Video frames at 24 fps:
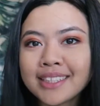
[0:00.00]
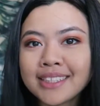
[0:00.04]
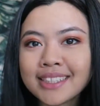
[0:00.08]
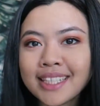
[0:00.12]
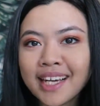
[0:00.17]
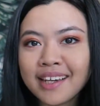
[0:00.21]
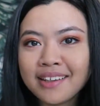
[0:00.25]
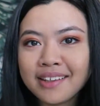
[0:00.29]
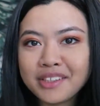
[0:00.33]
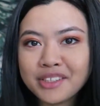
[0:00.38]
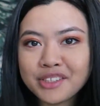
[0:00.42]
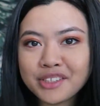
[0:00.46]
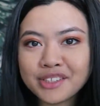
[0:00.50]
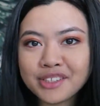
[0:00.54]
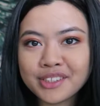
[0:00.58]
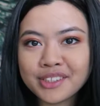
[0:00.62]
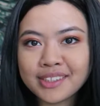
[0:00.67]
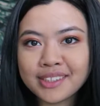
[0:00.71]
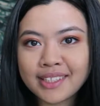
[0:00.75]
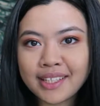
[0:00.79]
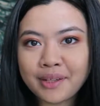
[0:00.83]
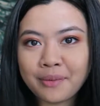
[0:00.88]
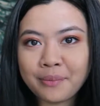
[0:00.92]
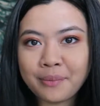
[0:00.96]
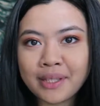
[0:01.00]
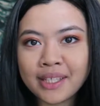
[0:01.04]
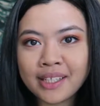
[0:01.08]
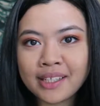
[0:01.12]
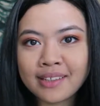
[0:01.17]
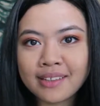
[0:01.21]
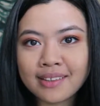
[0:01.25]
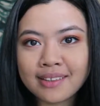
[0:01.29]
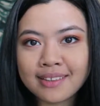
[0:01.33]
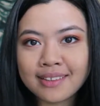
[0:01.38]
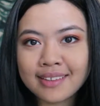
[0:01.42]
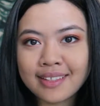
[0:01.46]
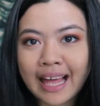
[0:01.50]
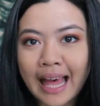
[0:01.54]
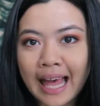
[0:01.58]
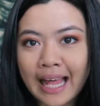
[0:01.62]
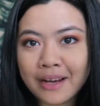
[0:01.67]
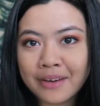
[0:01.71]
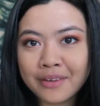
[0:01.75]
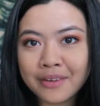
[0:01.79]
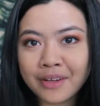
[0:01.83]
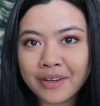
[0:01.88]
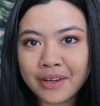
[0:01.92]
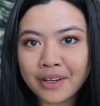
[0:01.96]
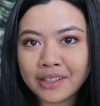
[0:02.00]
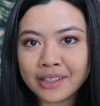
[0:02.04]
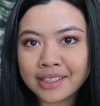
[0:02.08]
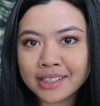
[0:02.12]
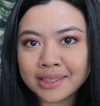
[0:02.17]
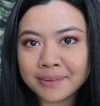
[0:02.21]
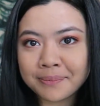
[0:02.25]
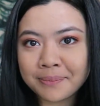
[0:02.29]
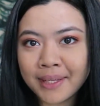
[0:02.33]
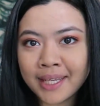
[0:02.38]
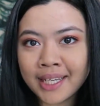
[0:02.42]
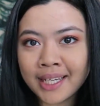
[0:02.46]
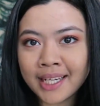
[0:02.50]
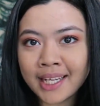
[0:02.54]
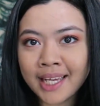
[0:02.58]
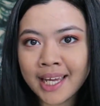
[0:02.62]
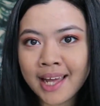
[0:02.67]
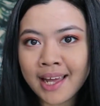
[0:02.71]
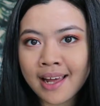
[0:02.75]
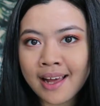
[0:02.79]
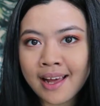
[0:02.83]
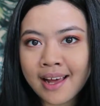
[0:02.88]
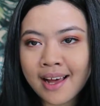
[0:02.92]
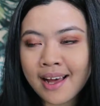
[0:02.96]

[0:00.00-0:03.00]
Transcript: this kind of just looks like a wig. I don't know how to explain it.